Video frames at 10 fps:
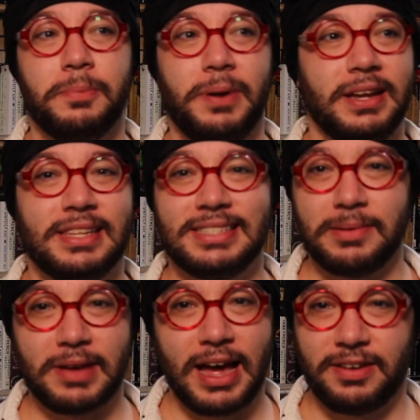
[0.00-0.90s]
but the
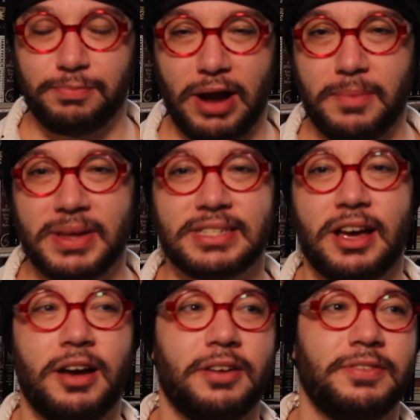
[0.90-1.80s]
same kind of premise
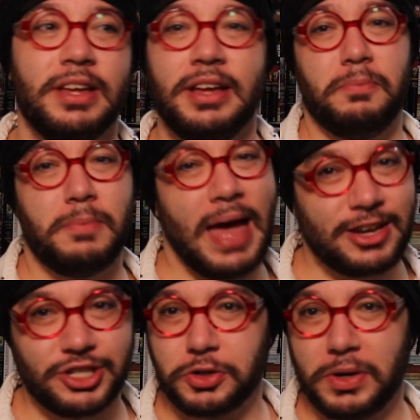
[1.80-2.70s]
of
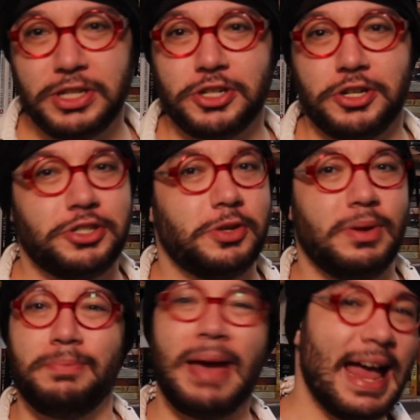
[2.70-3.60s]
magic creatures
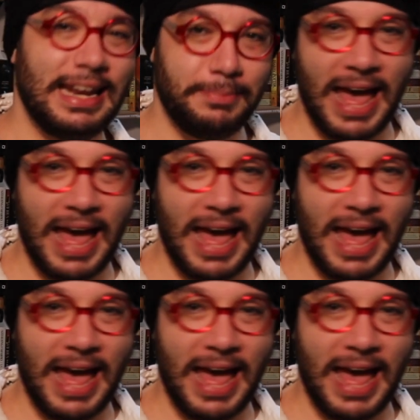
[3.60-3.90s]
doing bad